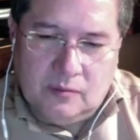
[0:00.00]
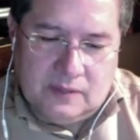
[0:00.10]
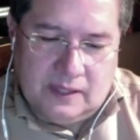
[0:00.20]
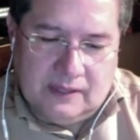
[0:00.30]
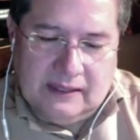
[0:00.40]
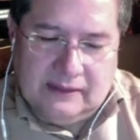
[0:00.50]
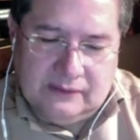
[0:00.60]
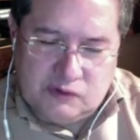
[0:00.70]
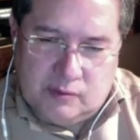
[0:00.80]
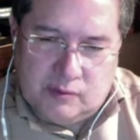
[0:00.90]
I had the
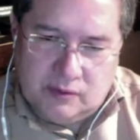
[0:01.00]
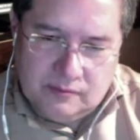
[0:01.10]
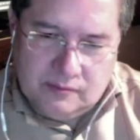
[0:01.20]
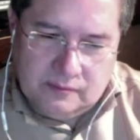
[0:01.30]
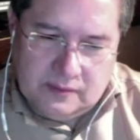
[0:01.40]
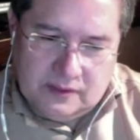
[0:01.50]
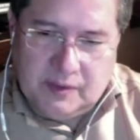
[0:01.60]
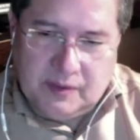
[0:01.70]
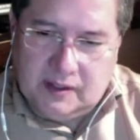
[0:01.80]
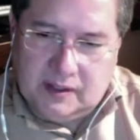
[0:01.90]
tremor in the
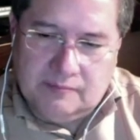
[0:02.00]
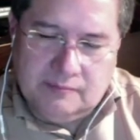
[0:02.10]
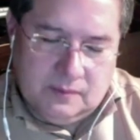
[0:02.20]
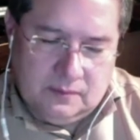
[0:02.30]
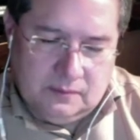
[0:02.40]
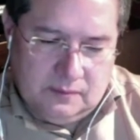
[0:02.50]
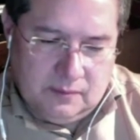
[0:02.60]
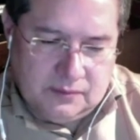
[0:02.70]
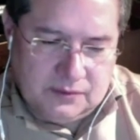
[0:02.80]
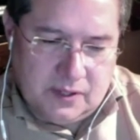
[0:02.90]
pinky, the
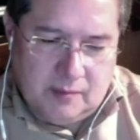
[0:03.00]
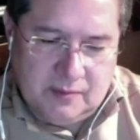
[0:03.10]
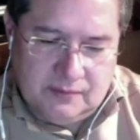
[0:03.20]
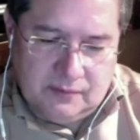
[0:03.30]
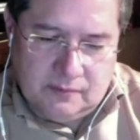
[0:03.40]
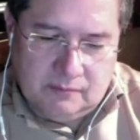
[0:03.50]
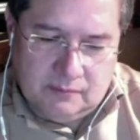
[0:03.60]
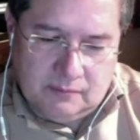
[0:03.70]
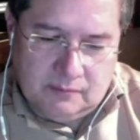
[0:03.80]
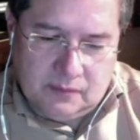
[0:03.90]
most common for
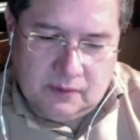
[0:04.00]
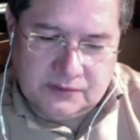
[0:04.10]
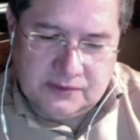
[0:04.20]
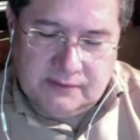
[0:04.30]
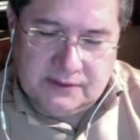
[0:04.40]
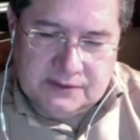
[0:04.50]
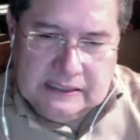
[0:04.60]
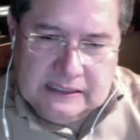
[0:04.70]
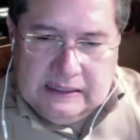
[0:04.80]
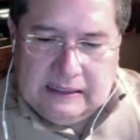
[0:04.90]
most of us,
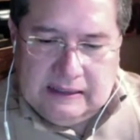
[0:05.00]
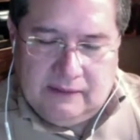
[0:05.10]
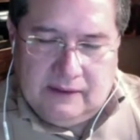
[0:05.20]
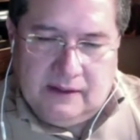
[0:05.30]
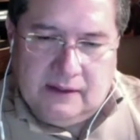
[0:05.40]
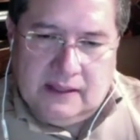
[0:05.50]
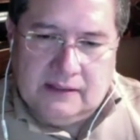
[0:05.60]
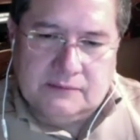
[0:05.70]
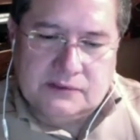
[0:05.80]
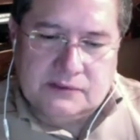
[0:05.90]
and then I
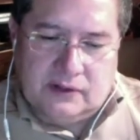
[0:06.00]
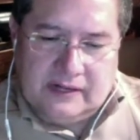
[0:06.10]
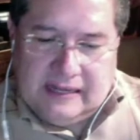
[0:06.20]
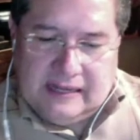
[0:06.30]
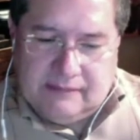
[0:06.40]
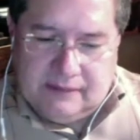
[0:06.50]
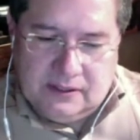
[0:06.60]
started having